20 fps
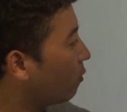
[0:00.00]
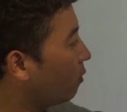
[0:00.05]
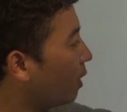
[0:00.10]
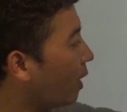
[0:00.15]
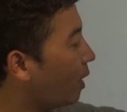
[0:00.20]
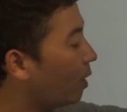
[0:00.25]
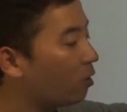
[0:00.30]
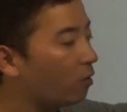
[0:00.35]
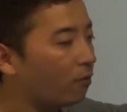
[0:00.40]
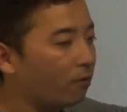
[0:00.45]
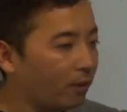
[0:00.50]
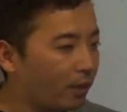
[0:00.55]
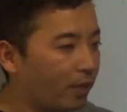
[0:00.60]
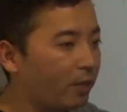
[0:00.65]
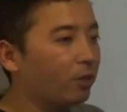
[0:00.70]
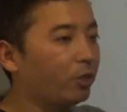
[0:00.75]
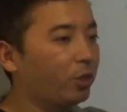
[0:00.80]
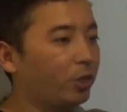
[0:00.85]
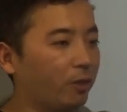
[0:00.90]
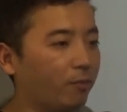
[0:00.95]
of lack of
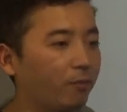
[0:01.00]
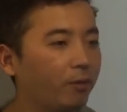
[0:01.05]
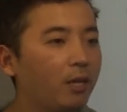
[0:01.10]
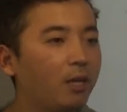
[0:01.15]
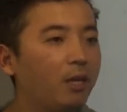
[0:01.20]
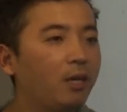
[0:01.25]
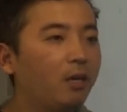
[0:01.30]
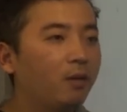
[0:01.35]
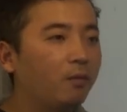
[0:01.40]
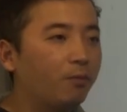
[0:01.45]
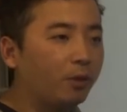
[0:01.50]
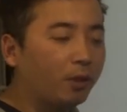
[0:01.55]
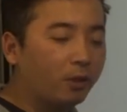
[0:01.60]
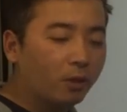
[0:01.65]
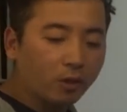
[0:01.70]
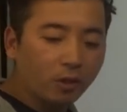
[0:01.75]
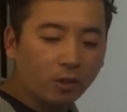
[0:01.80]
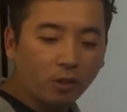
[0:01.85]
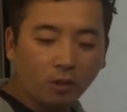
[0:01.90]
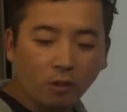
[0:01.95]
leadership,
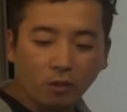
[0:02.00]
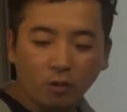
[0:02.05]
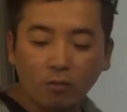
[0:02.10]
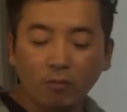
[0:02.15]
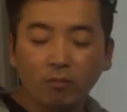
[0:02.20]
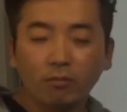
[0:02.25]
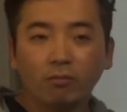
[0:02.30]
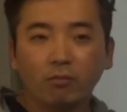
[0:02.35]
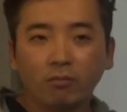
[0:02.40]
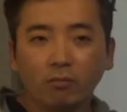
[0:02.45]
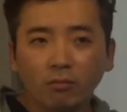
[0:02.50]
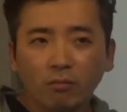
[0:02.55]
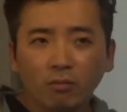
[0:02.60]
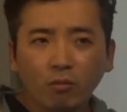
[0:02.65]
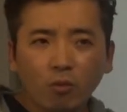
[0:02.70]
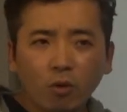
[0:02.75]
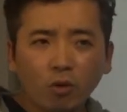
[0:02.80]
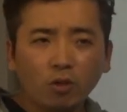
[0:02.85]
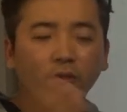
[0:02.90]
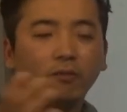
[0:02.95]
because, you know,
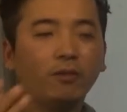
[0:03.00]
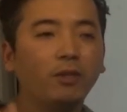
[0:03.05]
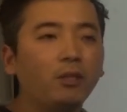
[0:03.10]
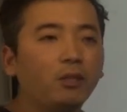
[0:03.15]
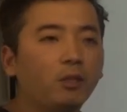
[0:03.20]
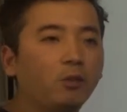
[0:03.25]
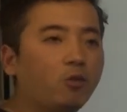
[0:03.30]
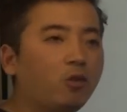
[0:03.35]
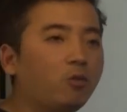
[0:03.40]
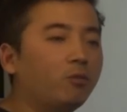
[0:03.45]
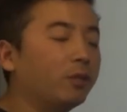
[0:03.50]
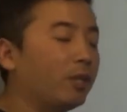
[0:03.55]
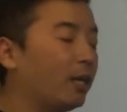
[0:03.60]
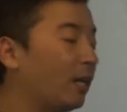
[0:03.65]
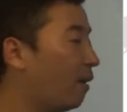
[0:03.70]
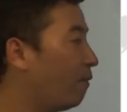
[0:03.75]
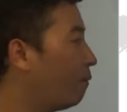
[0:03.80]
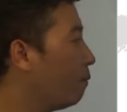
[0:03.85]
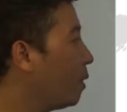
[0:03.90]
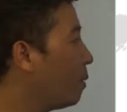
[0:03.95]
most of these groups
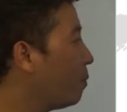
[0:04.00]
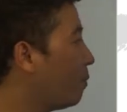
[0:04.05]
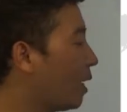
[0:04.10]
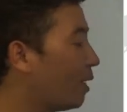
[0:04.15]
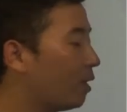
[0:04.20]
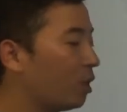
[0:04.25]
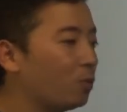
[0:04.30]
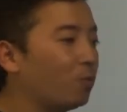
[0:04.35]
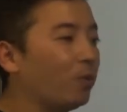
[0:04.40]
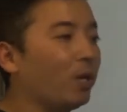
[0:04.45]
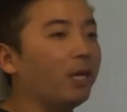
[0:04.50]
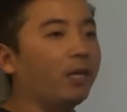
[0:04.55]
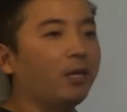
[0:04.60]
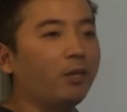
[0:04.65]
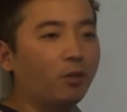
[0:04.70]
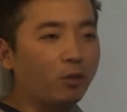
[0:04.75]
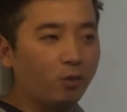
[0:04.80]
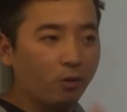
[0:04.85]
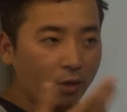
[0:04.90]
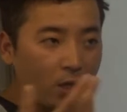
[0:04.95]
have been managed by,
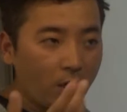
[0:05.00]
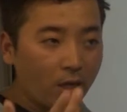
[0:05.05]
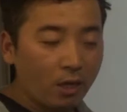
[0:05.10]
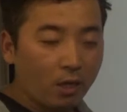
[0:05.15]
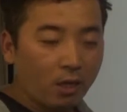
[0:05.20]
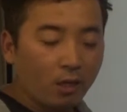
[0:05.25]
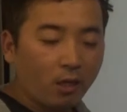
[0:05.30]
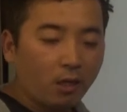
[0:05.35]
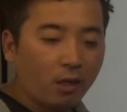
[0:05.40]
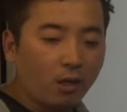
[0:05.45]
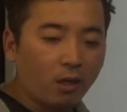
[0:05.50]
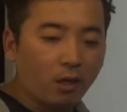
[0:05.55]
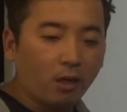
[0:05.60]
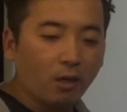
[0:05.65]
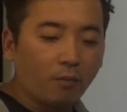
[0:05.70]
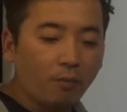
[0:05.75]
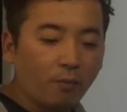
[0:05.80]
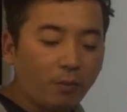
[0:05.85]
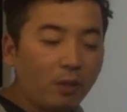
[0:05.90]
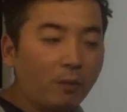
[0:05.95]
you know,
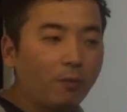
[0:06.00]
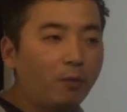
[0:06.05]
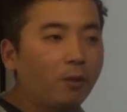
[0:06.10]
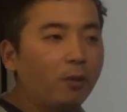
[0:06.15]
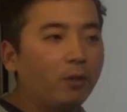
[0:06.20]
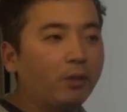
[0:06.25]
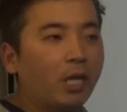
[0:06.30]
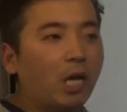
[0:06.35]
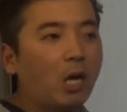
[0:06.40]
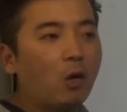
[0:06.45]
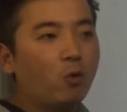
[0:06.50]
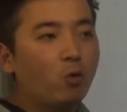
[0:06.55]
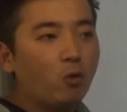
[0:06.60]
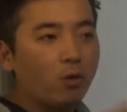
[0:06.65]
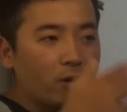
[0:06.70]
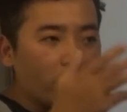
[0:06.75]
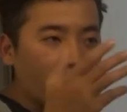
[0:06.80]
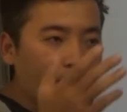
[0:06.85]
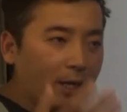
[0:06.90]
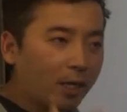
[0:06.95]
people now
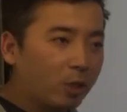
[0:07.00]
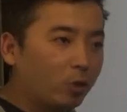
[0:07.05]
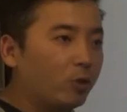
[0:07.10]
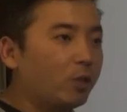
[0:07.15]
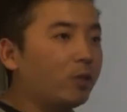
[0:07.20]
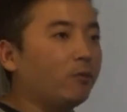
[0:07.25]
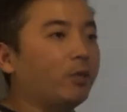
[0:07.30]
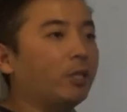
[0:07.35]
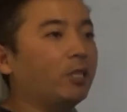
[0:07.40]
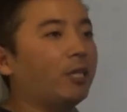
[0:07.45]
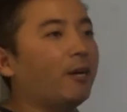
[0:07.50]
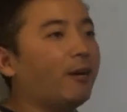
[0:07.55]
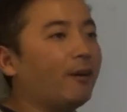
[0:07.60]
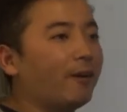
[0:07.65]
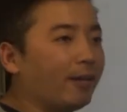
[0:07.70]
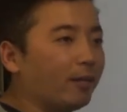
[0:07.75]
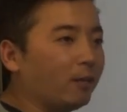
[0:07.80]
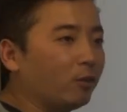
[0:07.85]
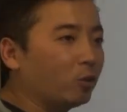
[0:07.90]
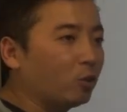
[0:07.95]
who are gradually
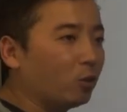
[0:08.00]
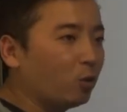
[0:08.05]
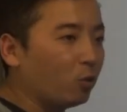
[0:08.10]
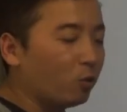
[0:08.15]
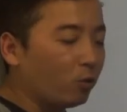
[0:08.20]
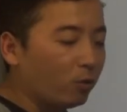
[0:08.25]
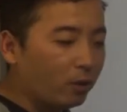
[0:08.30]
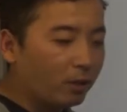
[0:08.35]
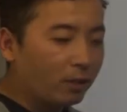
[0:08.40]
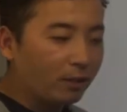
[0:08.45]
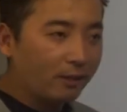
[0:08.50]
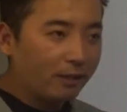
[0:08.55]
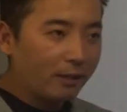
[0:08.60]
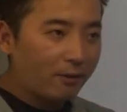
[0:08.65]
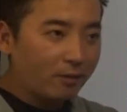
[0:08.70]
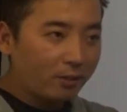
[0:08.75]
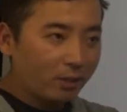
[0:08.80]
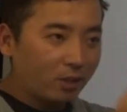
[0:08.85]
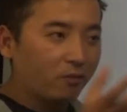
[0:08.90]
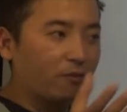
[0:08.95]
retiring. So
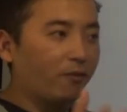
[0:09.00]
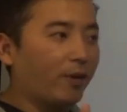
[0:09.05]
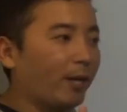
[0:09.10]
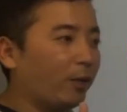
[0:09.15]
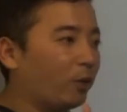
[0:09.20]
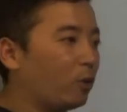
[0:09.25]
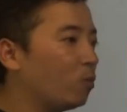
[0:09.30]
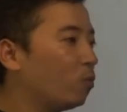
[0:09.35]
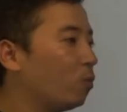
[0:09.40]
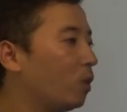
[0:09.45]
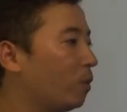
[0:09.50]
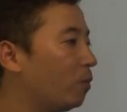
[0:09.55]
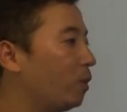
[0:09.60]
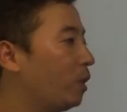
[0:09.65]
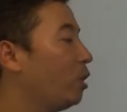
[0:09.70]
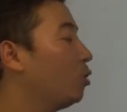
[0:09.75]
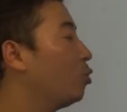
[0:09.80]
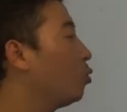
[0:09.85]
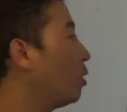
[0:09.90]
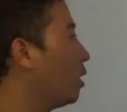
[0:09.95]
there is this vacuum where we
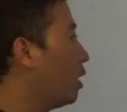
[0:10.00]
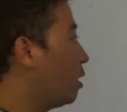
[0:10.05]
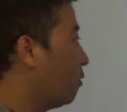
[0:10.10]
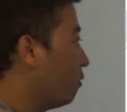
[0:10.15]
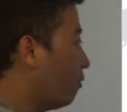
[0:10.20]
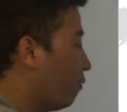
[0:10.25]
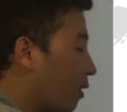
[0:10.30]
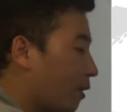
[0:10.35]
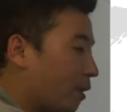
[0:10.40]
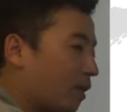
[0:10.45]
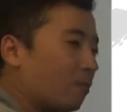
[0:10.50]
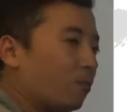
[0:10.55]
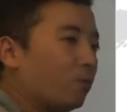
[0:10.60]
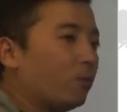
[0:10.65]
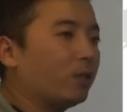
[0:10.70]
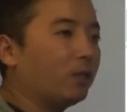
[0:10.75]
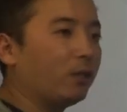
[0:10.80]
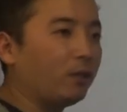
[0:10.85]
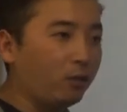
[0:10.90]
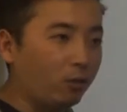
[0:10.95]
need to kind of fill it up
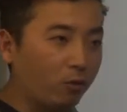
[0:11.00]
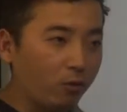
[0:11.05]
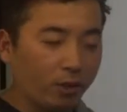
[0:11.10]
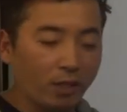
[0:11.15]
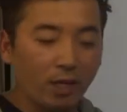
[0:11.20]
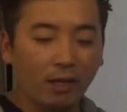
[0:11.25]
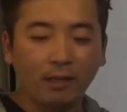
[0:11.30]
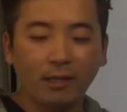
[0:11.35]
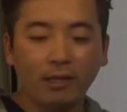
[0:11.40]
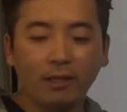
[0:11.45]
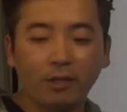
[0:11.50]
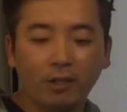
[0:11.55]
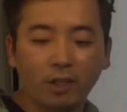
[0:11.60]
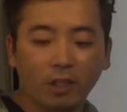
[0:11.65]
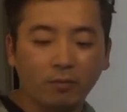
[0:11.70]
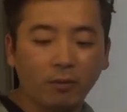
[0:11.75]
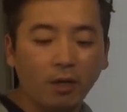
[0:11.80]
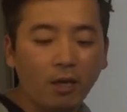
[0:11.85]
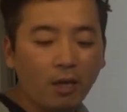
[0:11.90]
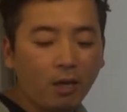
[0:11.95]
with, you know, young
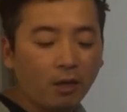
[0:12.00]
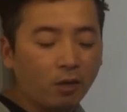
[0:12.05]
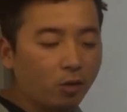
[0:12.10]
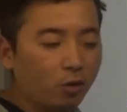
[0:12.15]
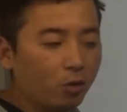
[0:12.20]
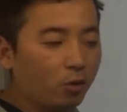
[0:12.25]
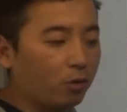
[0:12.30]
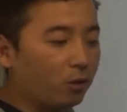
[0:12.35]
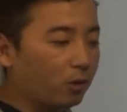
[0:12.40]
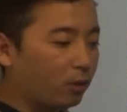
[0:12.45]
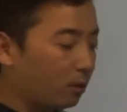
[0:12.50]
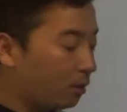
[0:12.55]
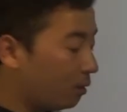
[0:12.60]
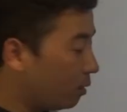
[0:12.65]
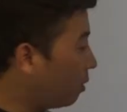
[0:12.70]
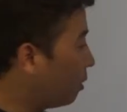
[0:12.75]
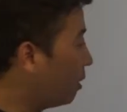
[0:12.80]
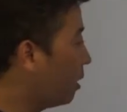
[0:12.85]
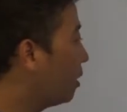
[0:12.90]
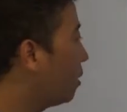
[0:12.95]
leadership. So
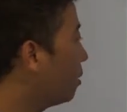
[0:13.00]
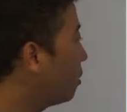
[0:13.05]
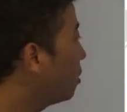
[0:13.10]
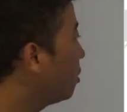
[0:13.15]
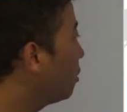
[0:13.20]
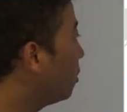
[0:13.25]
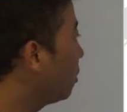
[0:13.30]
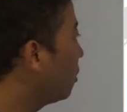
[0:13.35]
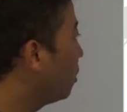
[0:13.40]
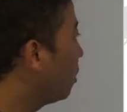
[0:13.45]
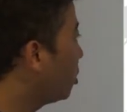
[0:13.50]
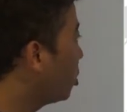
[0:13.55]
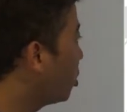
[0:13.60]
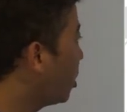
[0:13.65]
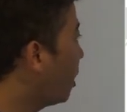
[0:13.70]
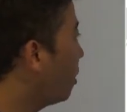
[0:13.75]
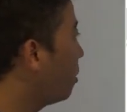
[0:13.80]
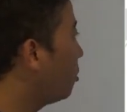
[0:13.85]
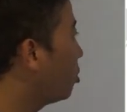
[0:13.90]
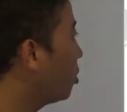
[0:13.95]
that is a
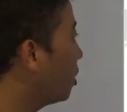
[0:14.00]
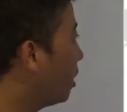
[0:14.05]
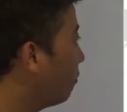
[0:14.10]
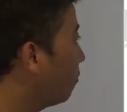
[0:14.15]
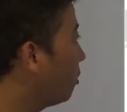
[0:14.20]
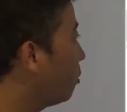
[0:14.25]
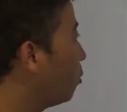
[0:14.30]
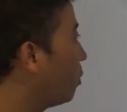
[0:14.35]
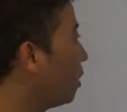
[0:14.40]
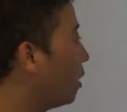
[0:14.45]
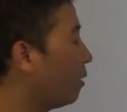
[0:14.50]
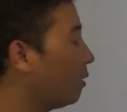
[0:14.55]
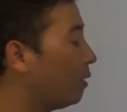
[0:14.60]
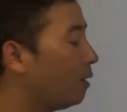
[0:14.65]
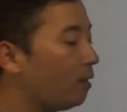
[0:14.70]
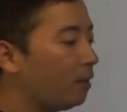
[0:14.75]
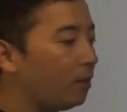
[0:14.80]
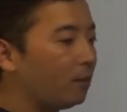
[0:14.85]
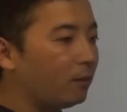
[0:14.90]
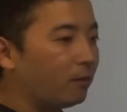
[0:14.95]
challenge everywhere,
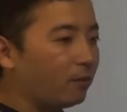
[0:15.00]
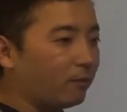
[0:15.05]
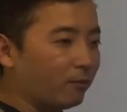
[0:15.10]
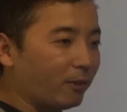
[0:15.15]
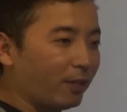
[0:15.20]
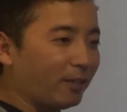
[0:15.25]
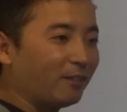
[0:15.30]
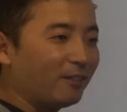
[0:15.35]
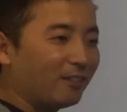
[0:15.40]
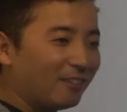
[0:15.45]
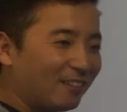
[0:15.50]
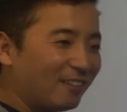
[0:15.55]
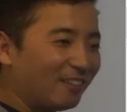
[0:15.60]
right?